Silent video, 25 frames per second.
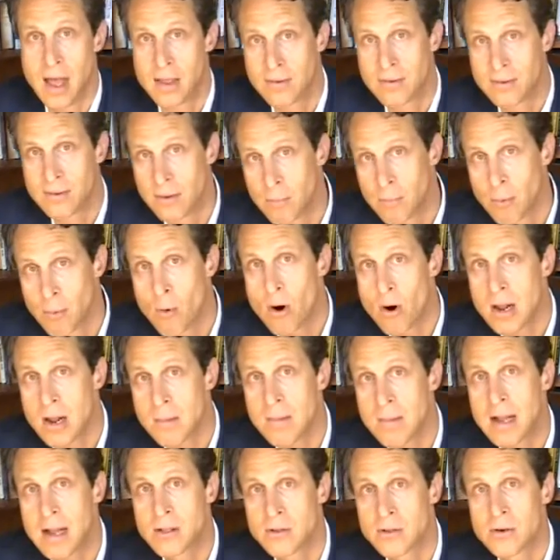supporting
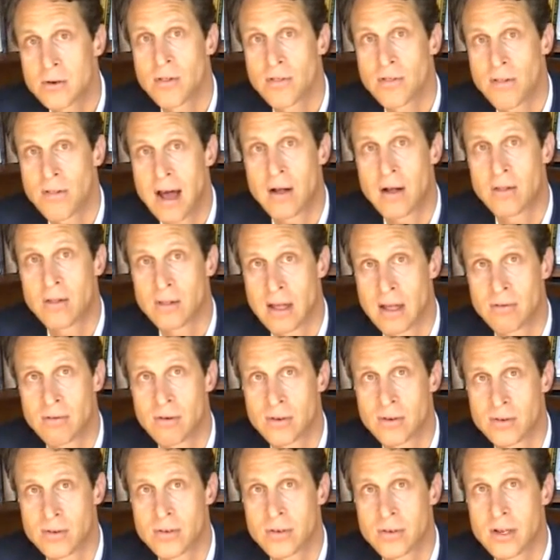my glutathione
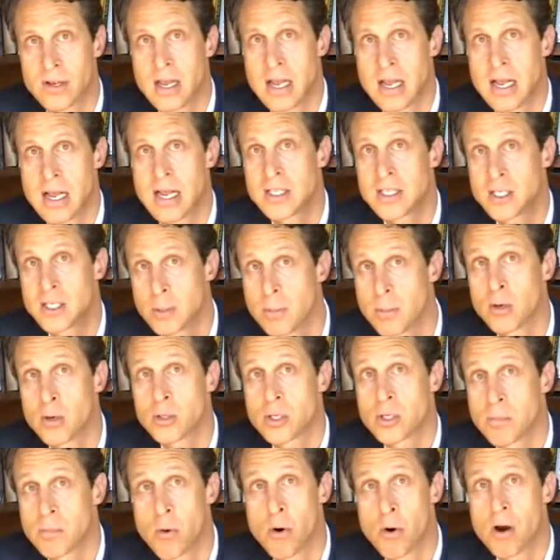levels is the
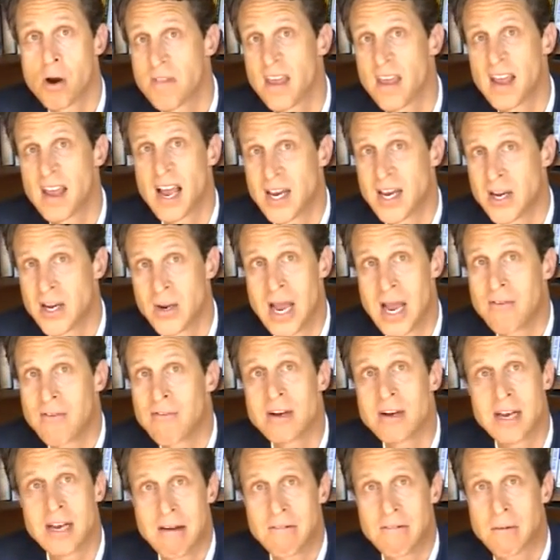most important thing I do
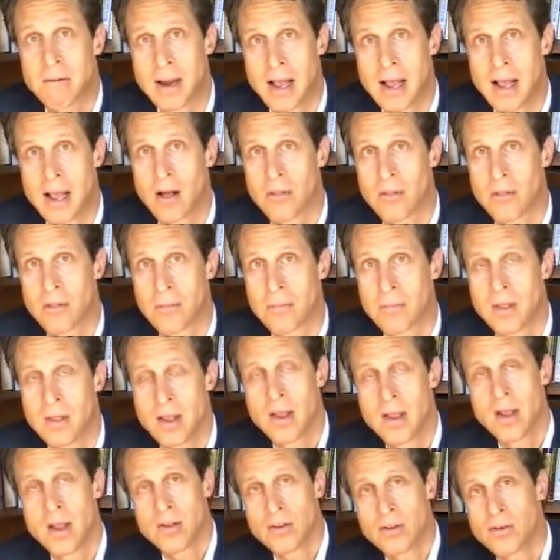every day for my health.
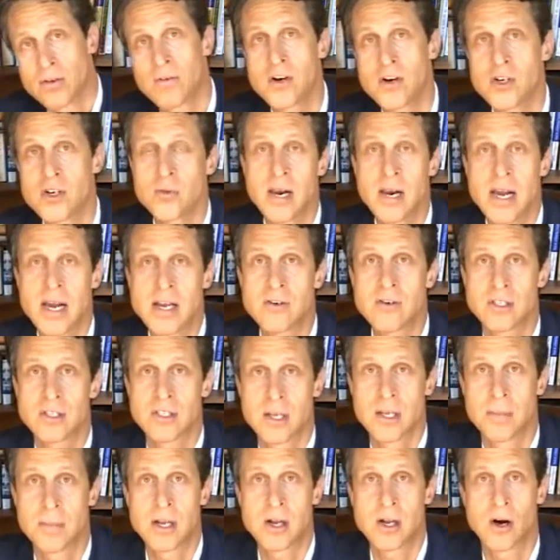So first one I use is
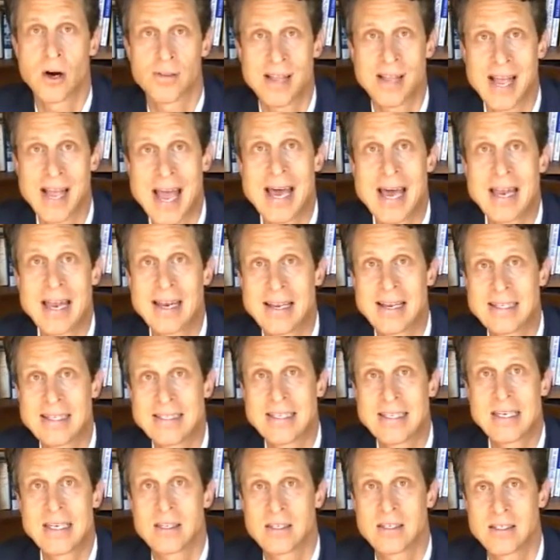something called
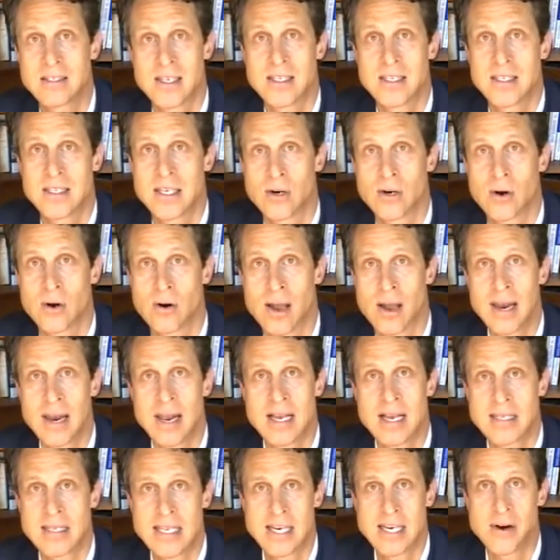N-acetylcysteine, or
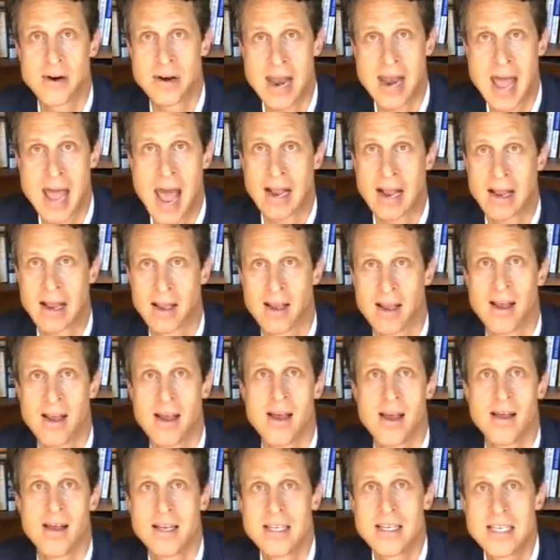NAC, or NAC.
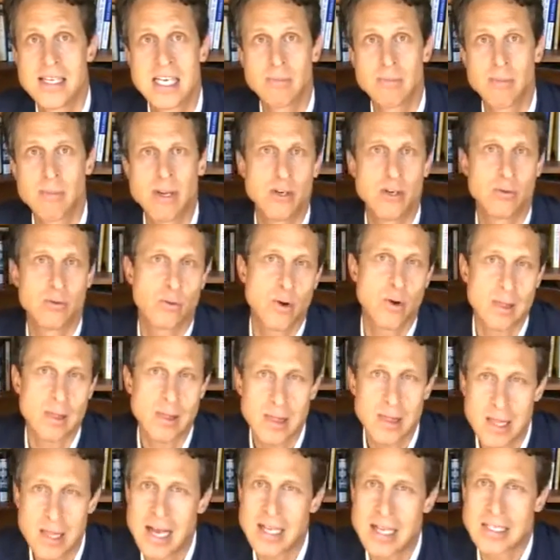This has been used for
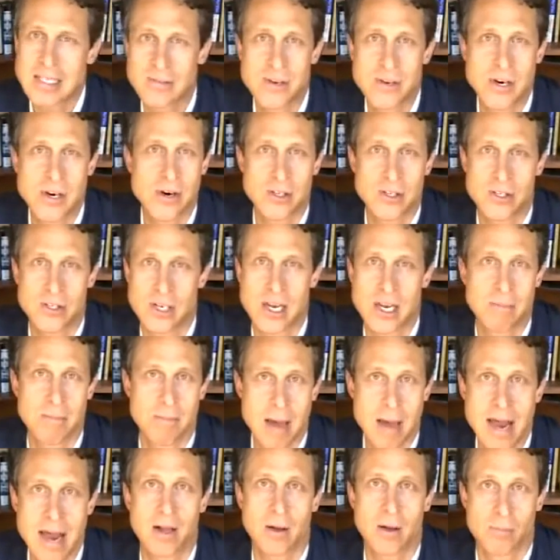lots of years in
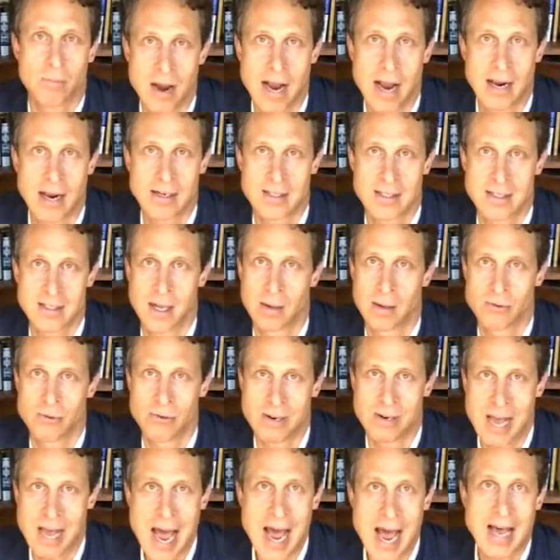medical practice to help
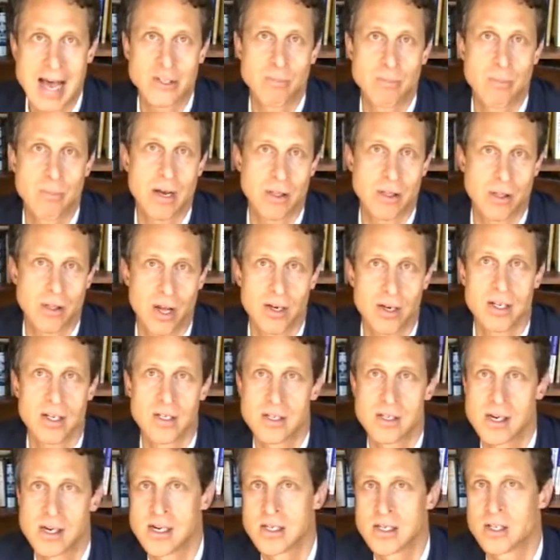treat asthma and lung
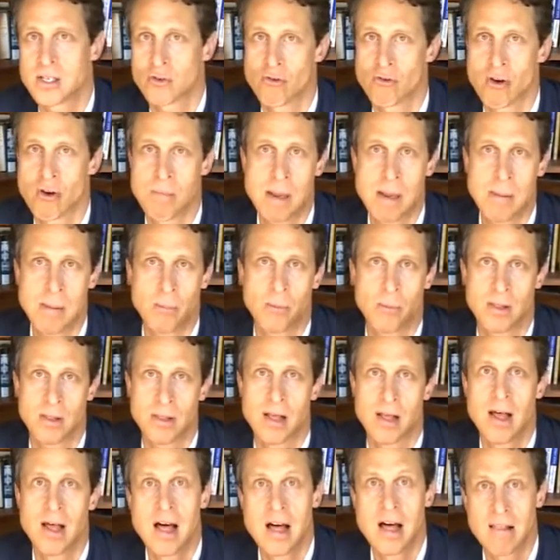disease, to treat people with
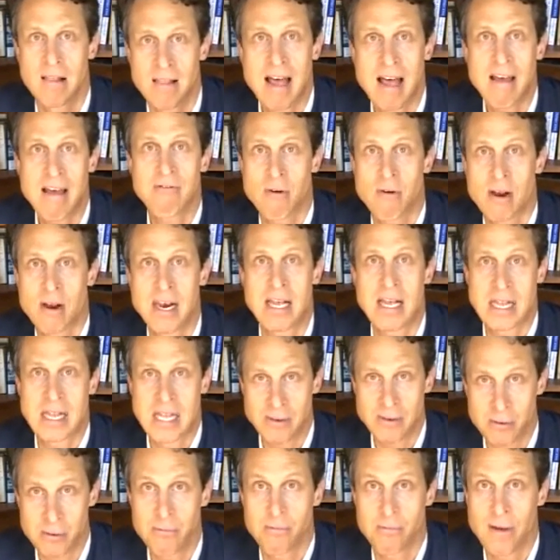life-threatening
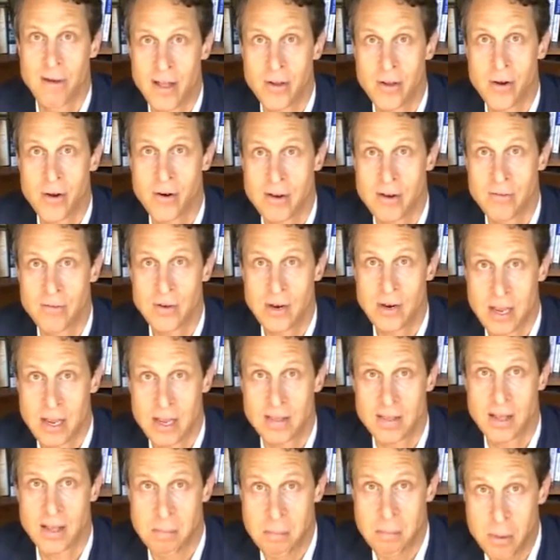liver failure, even,
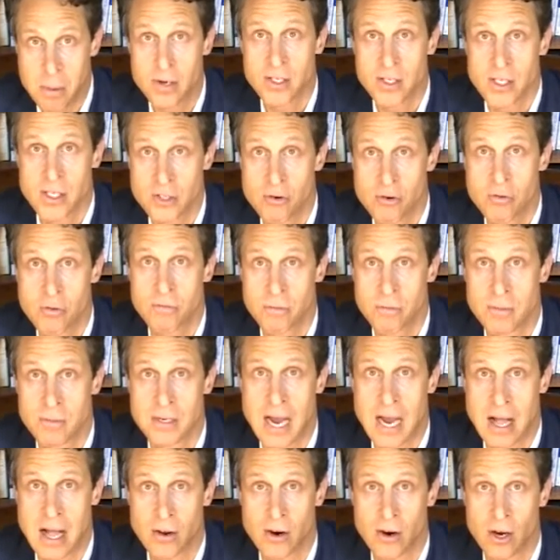in the emergency room from
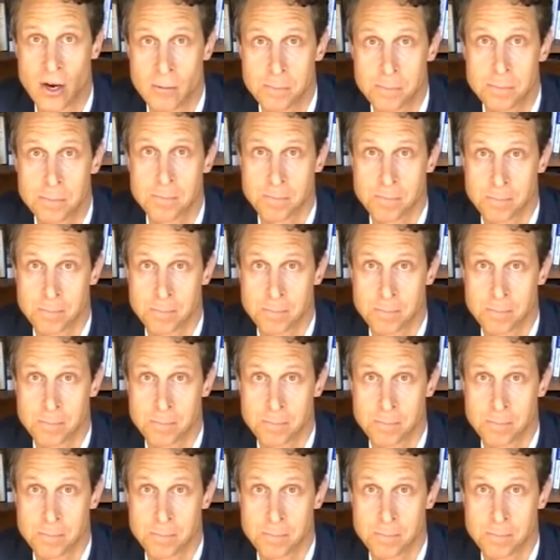Tylenol.